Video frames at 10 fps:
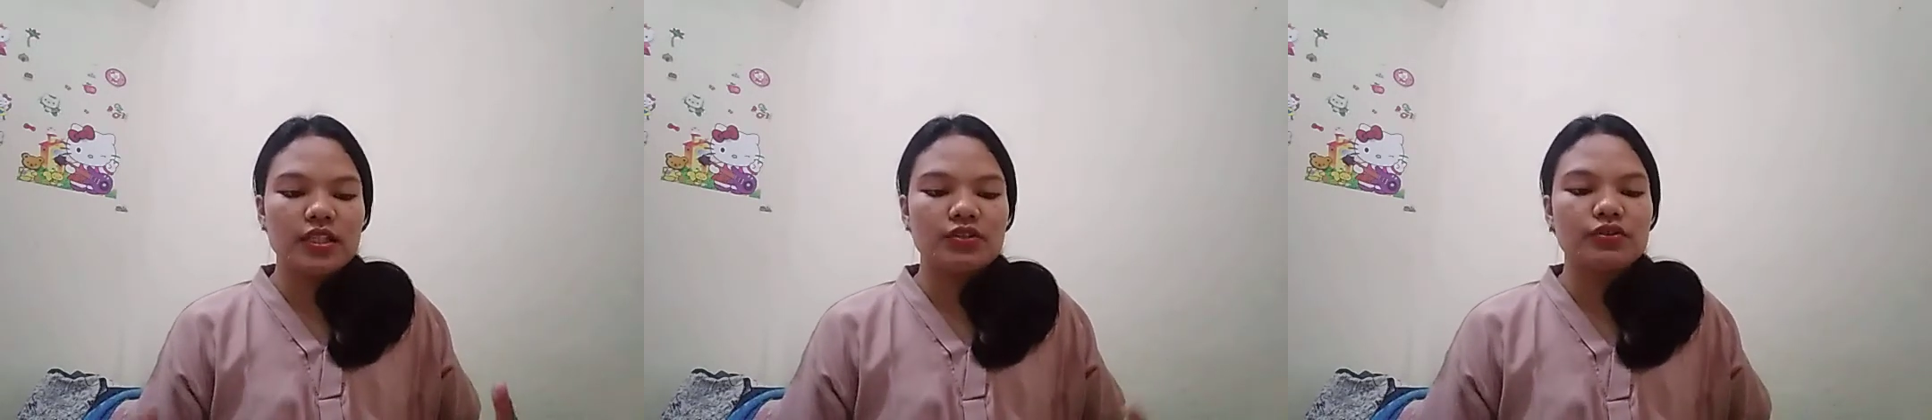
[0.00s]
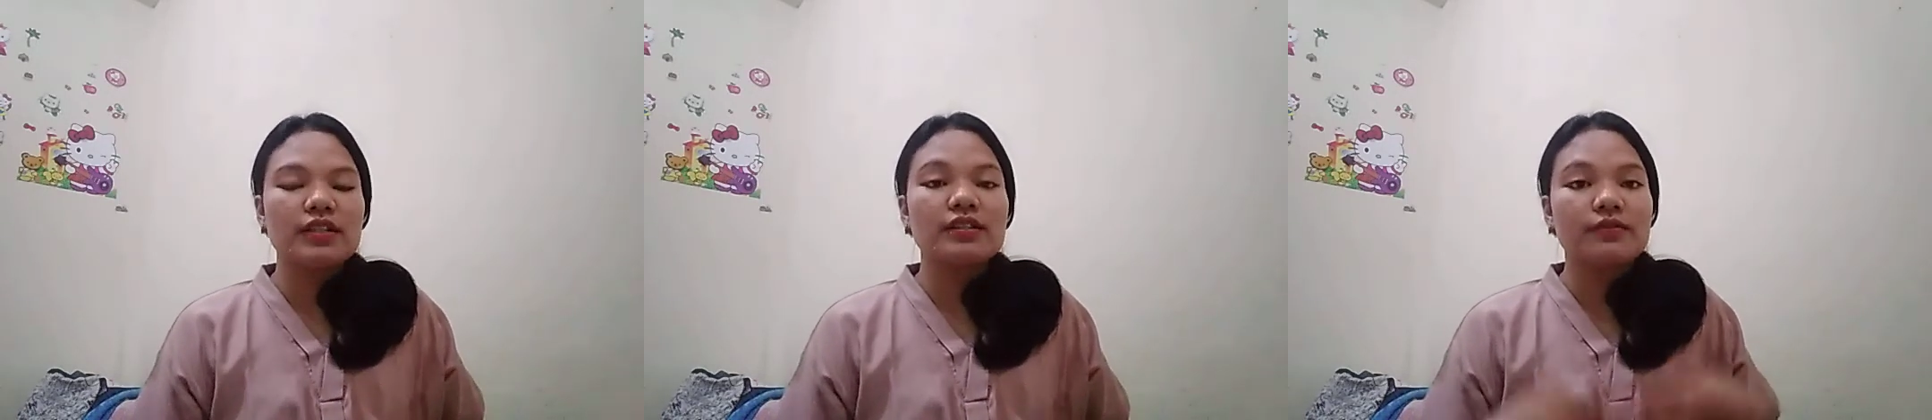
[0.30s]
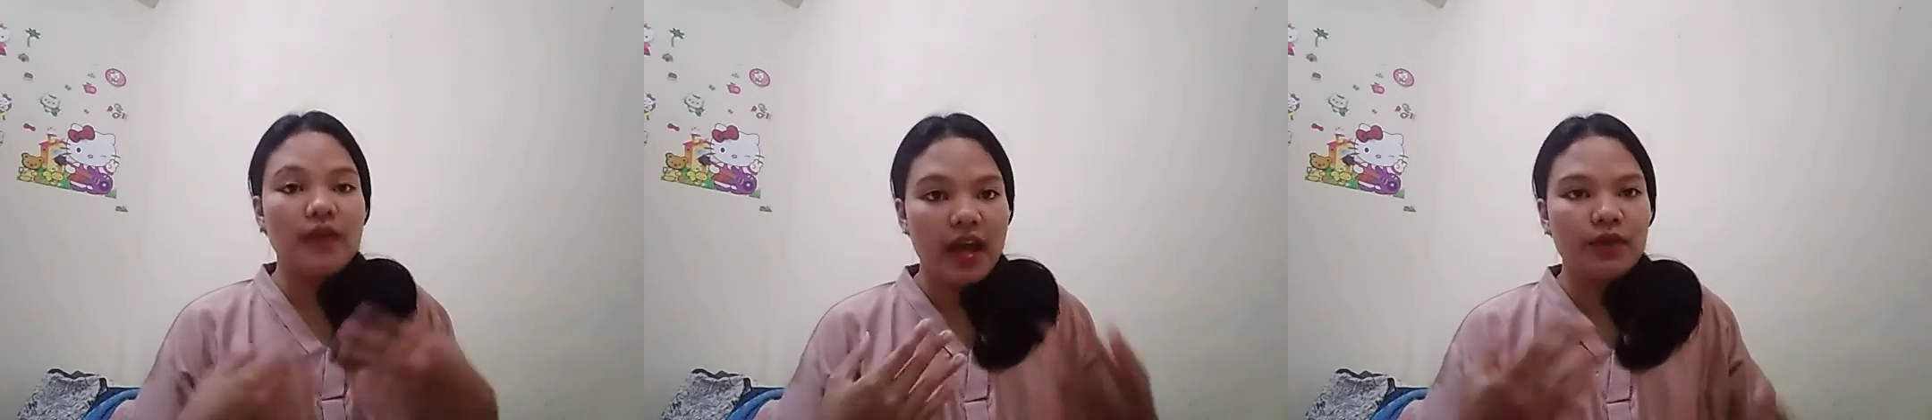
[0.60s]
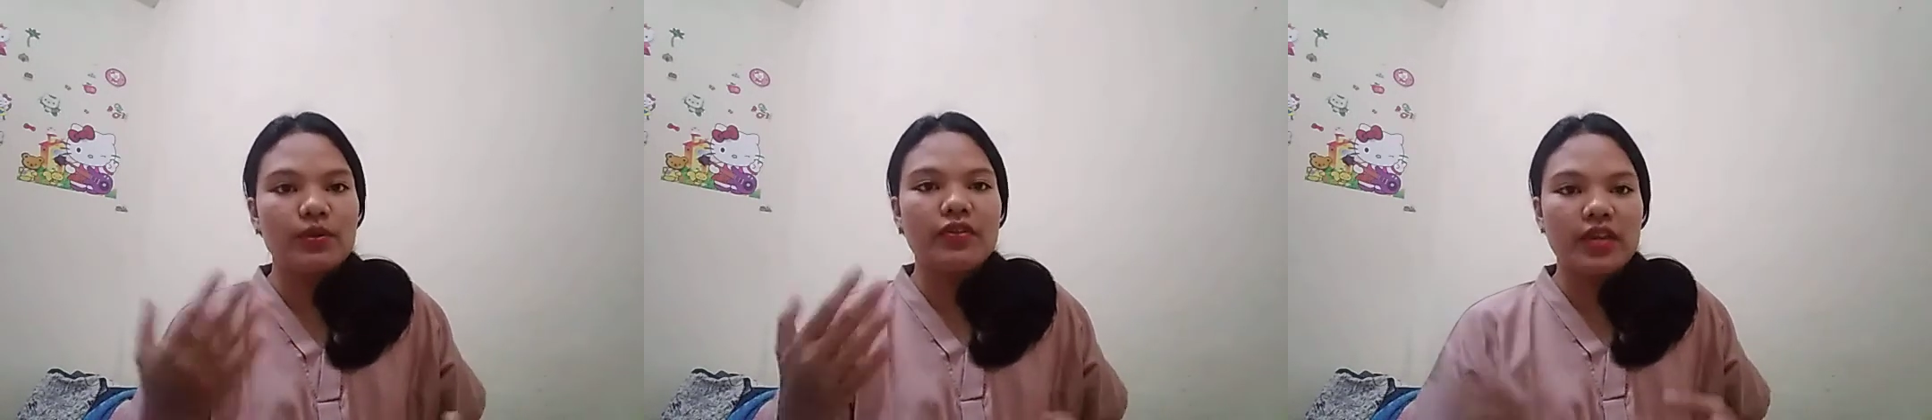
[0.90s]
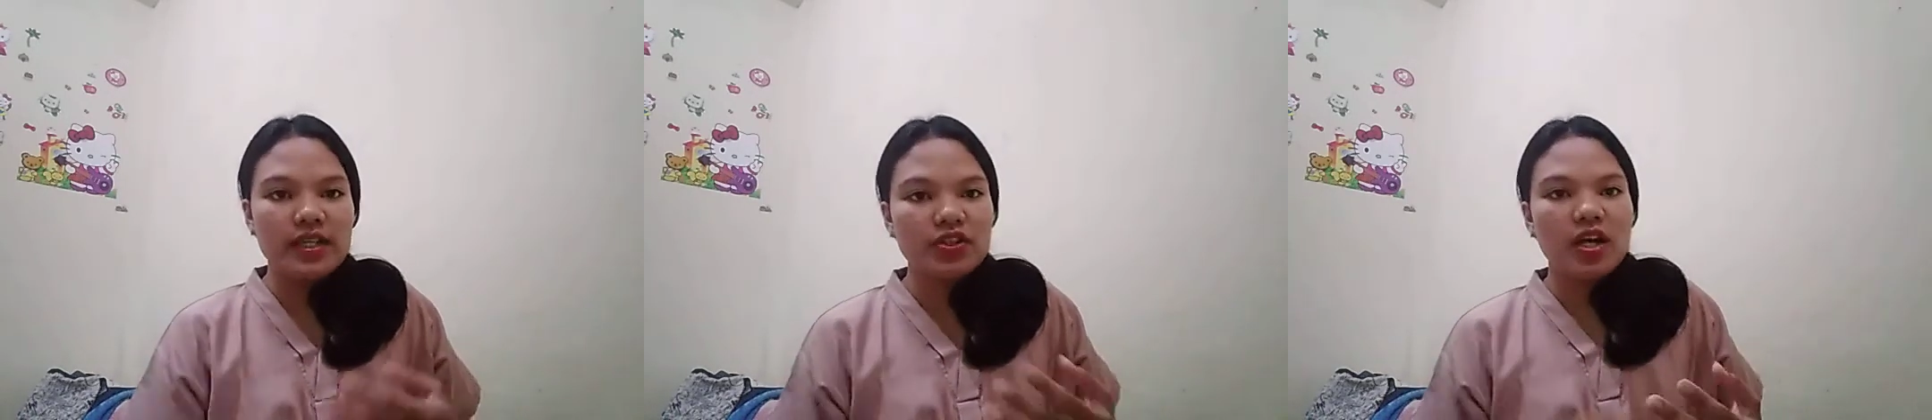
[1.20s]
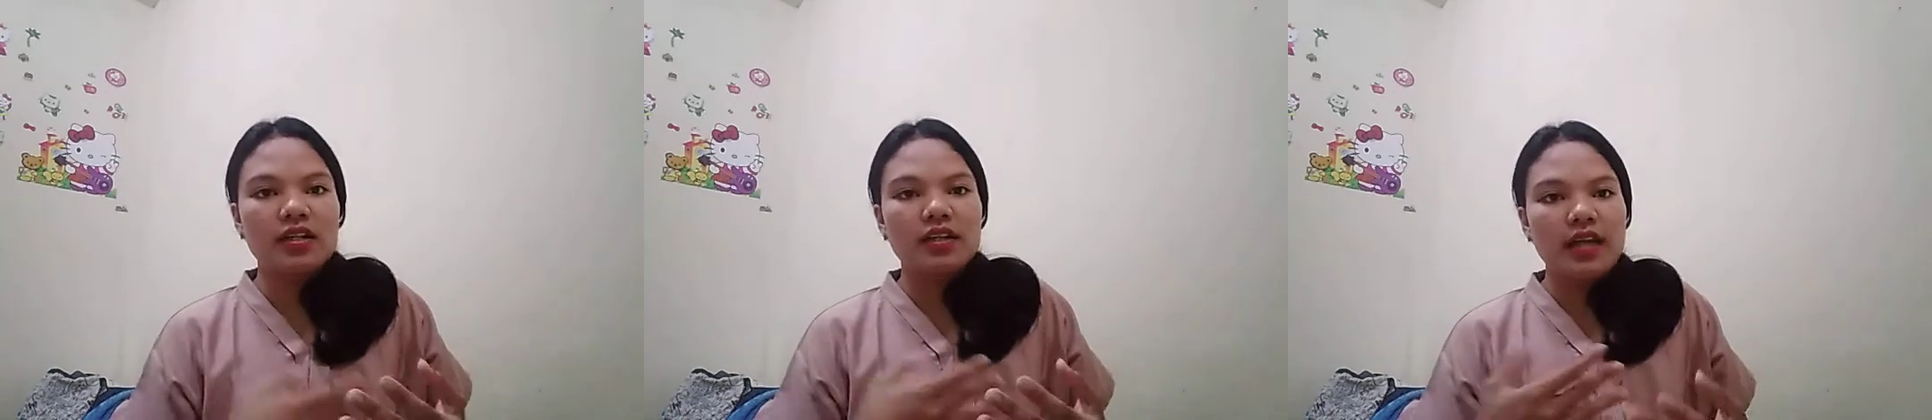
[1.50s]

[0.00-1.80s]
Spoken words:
to interact with each other,